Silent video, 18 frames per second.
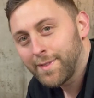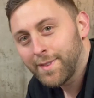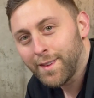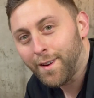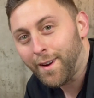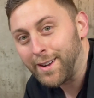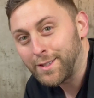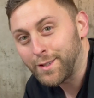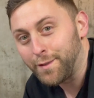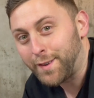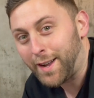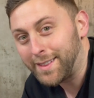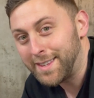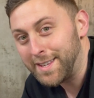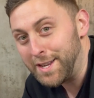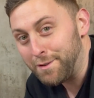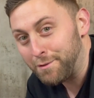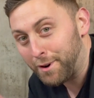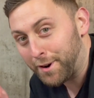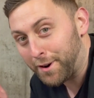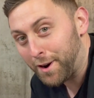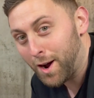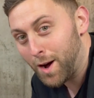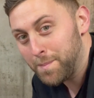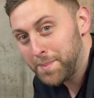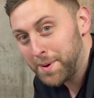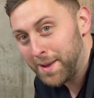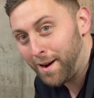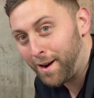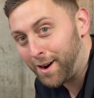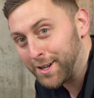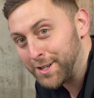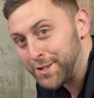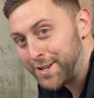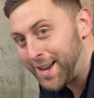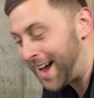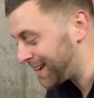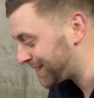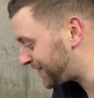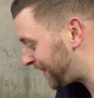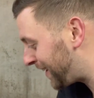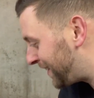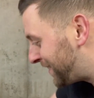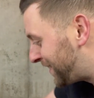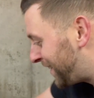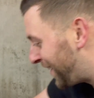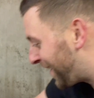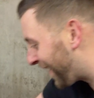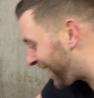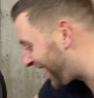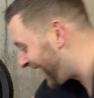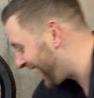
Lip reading: All right, so I've got the E-RUNR up on jack stands here,